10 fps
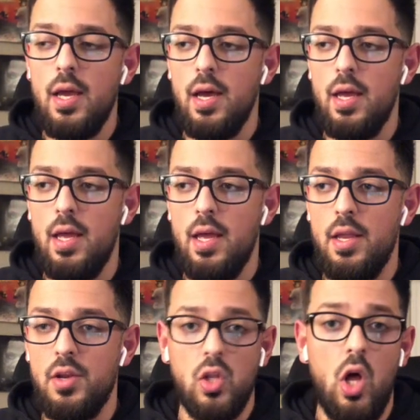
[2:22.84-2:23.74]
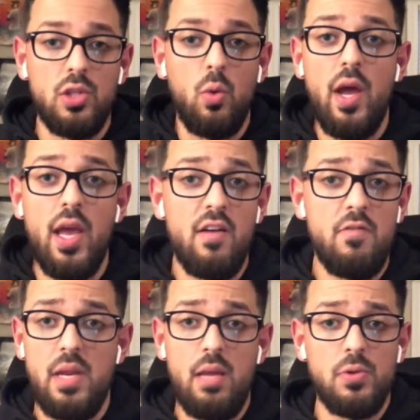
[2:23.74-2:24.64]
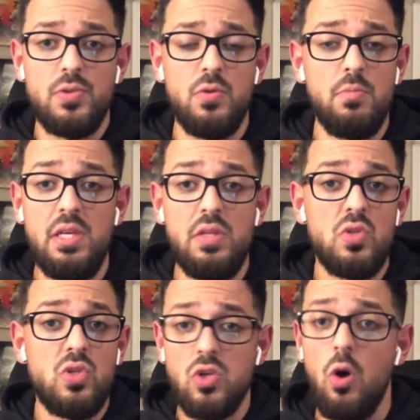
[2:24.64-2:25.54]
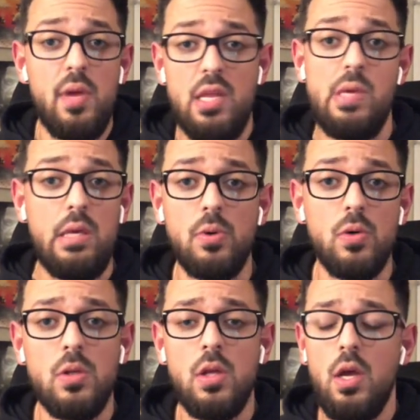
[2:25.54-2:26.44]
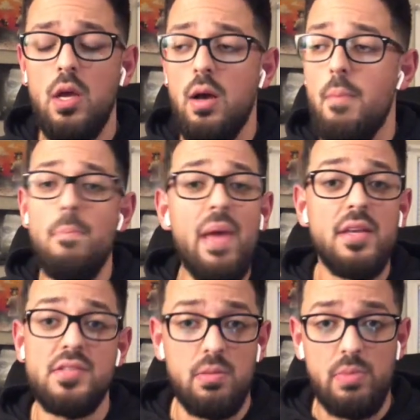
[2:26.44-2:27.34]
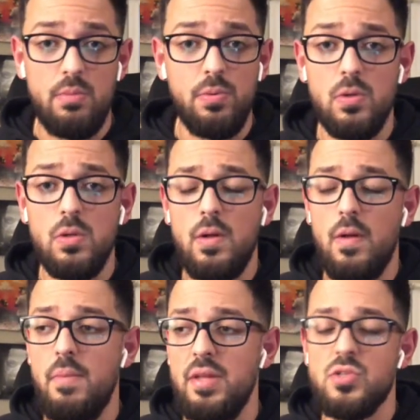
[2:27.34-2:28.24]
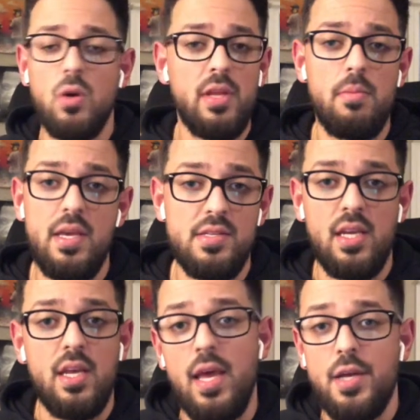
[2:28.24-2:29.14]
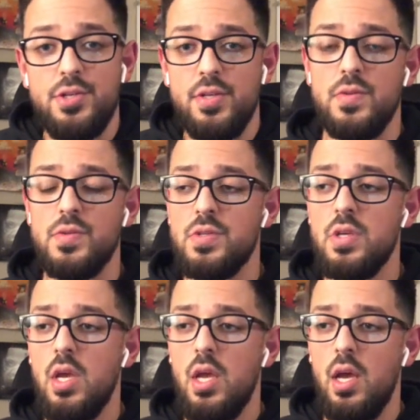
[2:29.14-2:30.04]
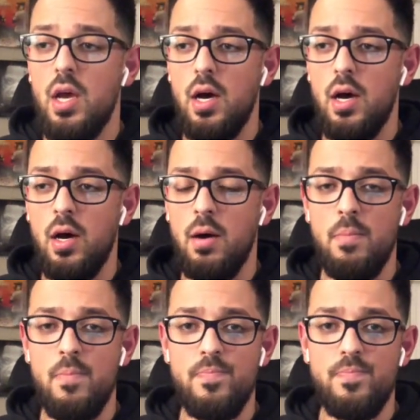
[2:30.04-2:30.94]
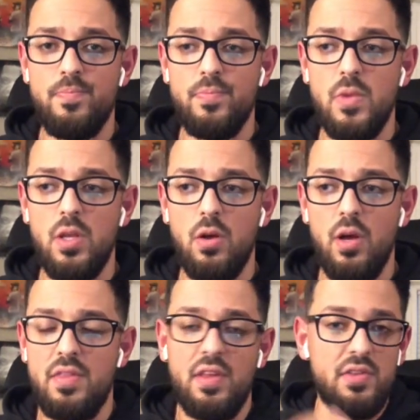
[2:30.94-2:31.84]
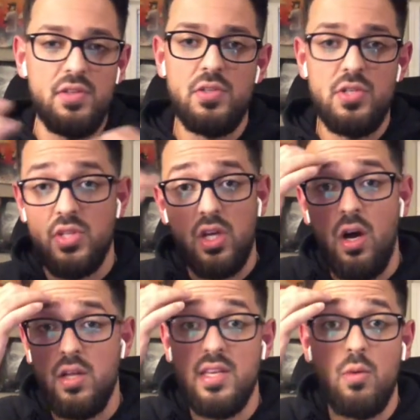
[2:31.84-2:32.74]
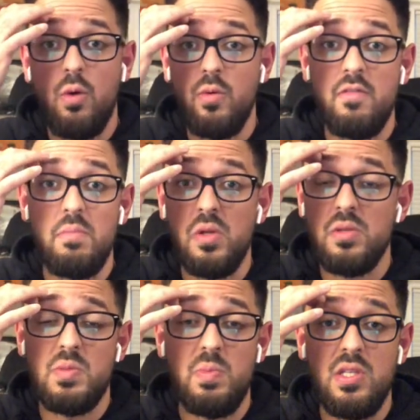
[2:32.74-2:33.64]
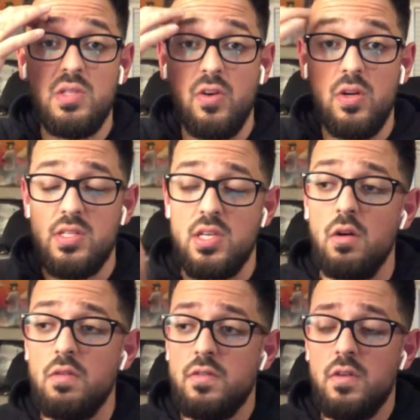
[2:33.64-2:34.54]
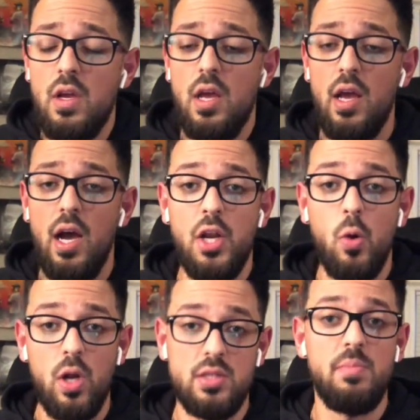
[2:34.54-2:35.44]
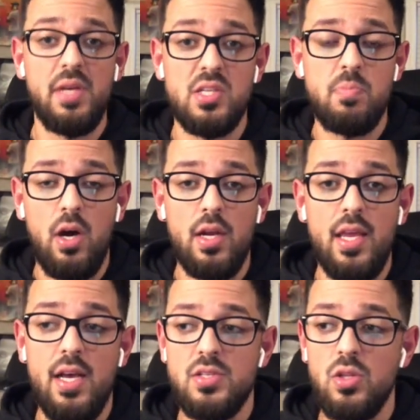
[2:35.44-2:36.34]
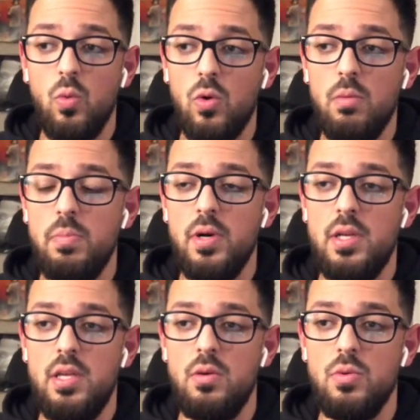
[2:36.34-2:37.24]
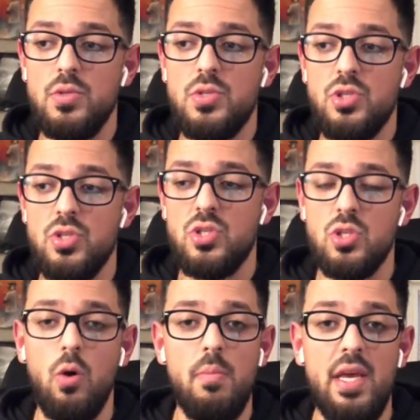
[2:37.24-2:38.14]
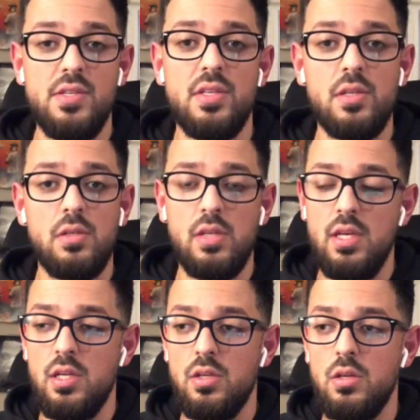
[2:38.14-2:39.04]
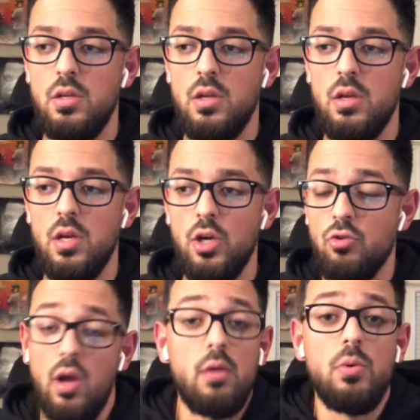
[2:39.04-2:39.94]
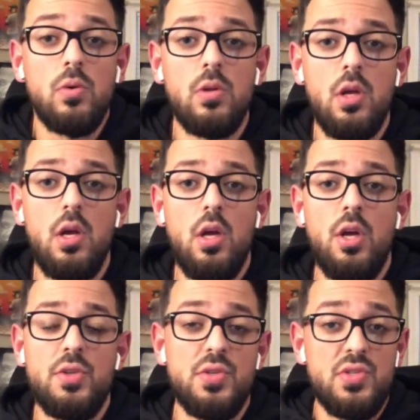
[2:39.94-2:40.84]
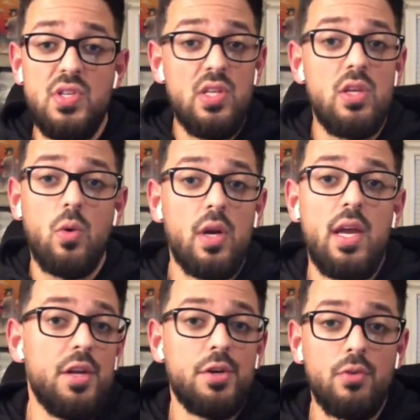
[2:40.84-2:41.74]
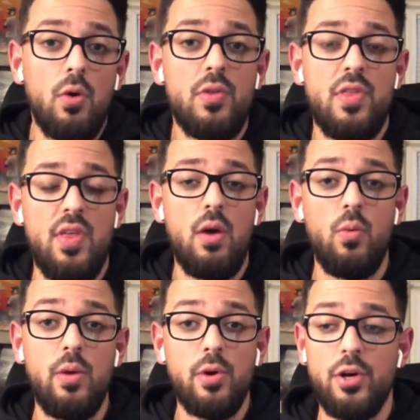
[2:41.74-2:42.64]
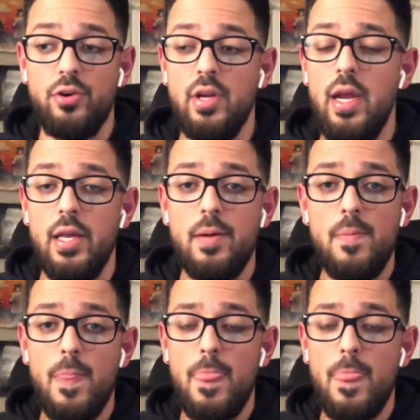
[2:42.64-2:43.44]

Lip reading: And along the way, I've been able to meet so many people, amazing people, made so many amazing connections. I think the content, what we've built, speaks for itself. I know we're not the biggest podcast in the world, but it was just so amazing and incredible to see the organic growth that we were creating.